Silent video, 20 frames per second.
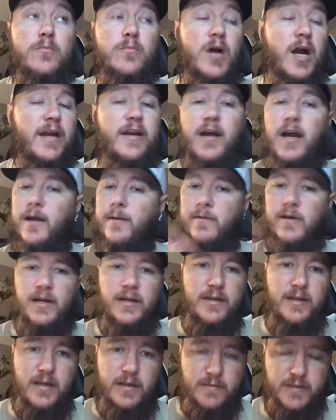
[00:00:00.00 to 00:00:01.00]

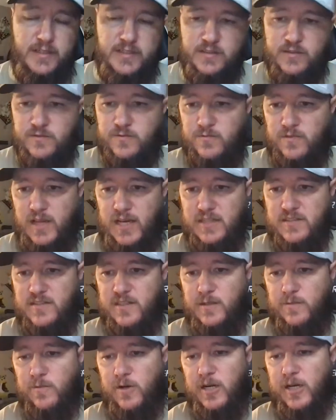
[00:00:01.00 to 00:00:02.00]
I never get his last
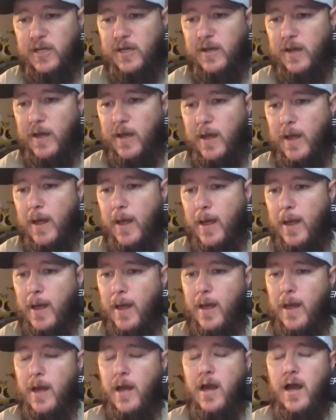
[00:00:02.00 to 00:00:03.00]
name right,
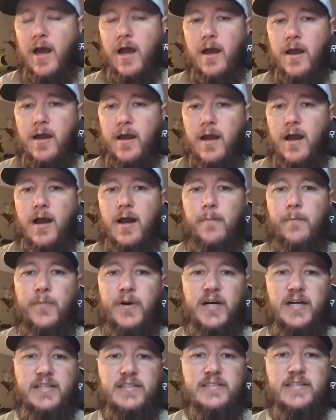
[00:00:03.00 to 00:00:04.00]

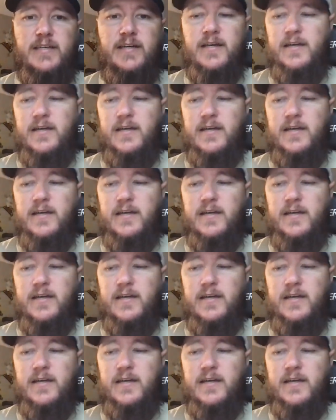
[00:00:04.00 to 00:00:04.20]
but